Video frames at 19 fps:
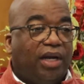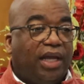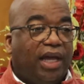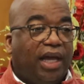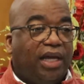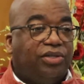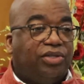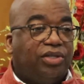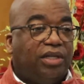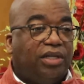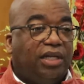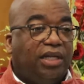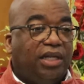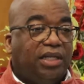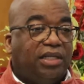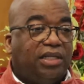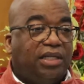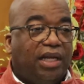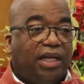occasion, and
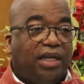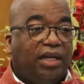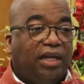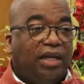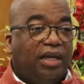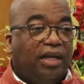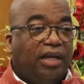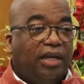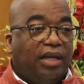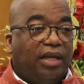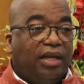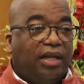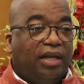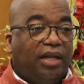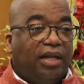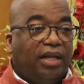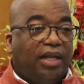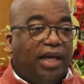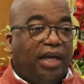he said
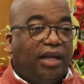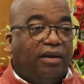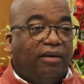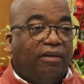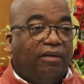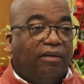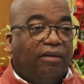that